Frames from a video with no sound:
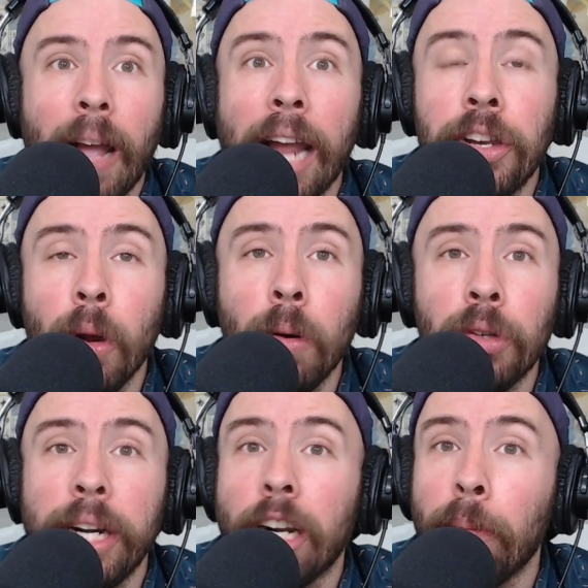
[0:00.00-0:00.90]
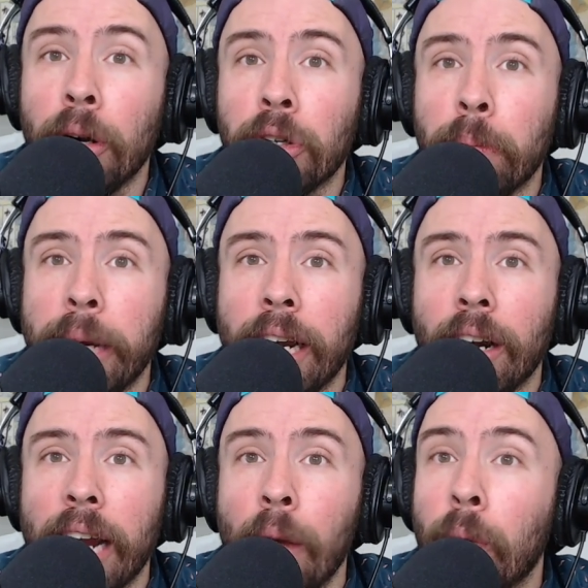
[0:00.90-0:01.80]
I don't drink commercial
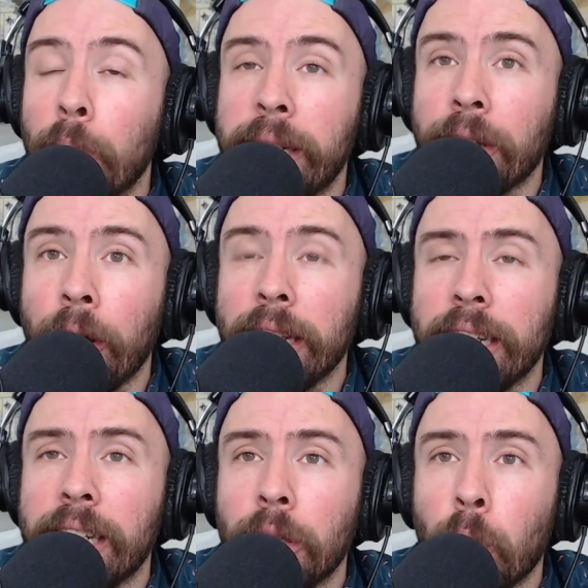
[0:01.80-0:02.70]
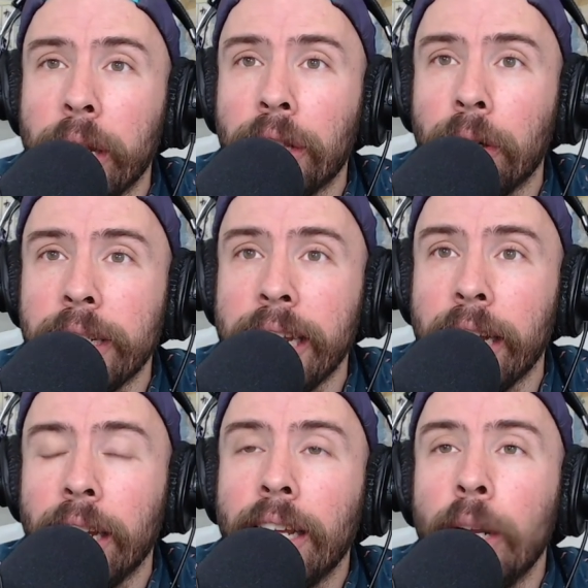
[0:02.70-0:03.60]
beer, and when we started this in
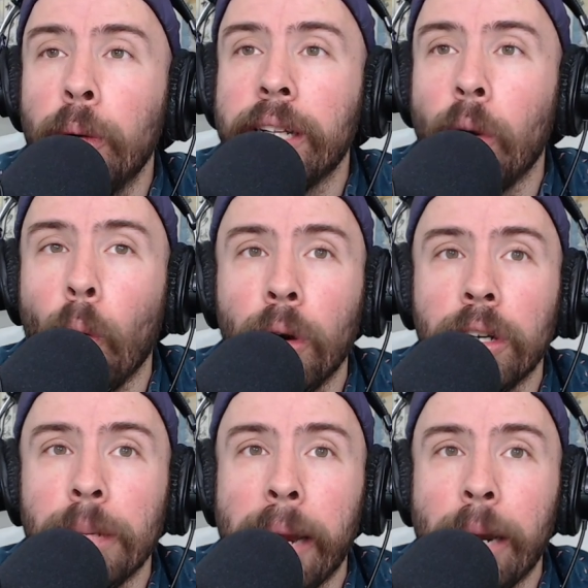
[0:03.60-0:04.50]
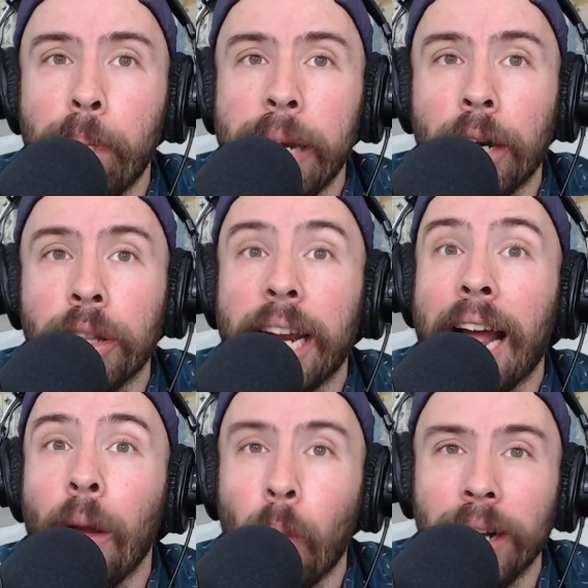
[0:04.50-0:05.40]
2013, it was in order to make beer that
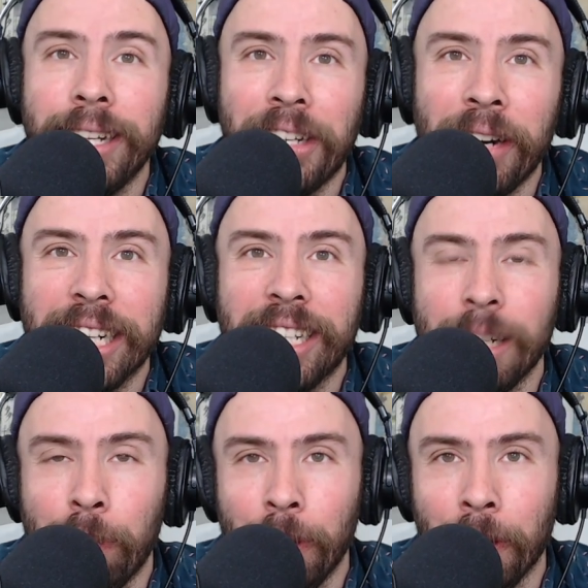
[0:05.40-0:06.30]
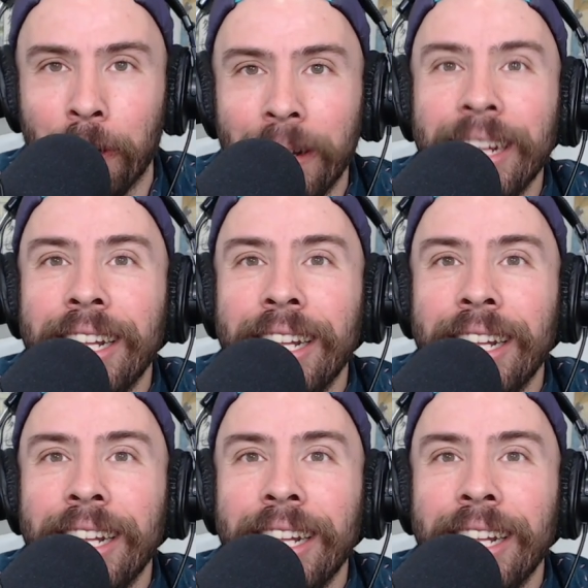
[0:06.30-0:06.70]
I want to drink, says Pujol.